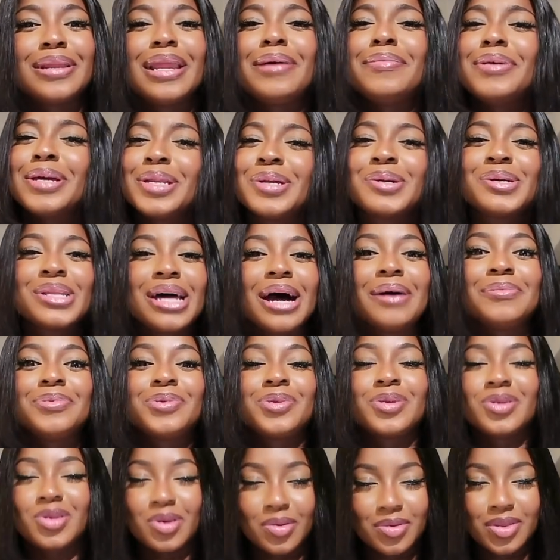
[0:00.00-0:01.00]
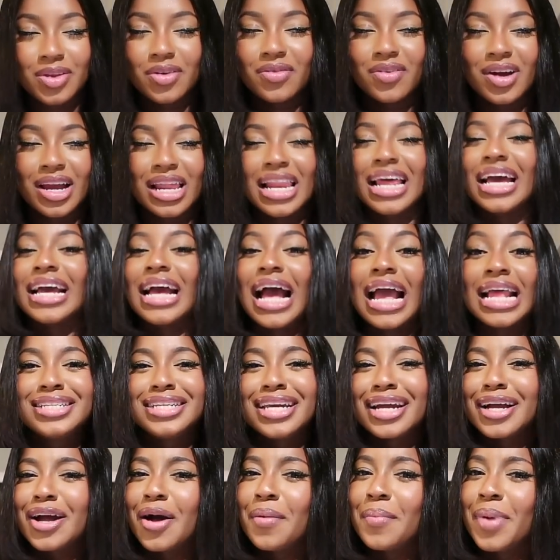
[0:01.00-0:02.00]
Let me know that I'm doing something right. Like, I
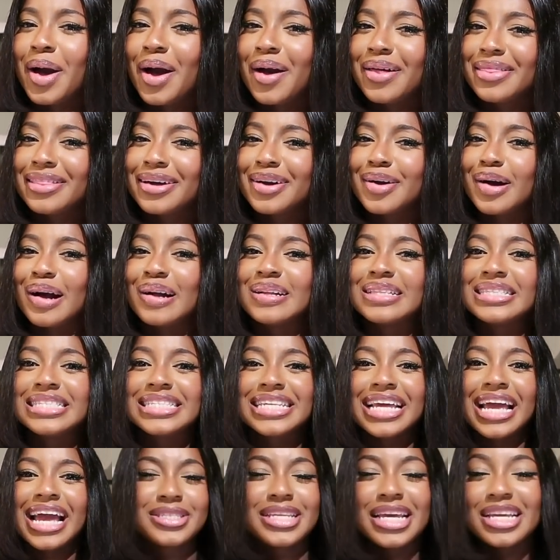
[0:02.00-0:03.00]
check out my other content.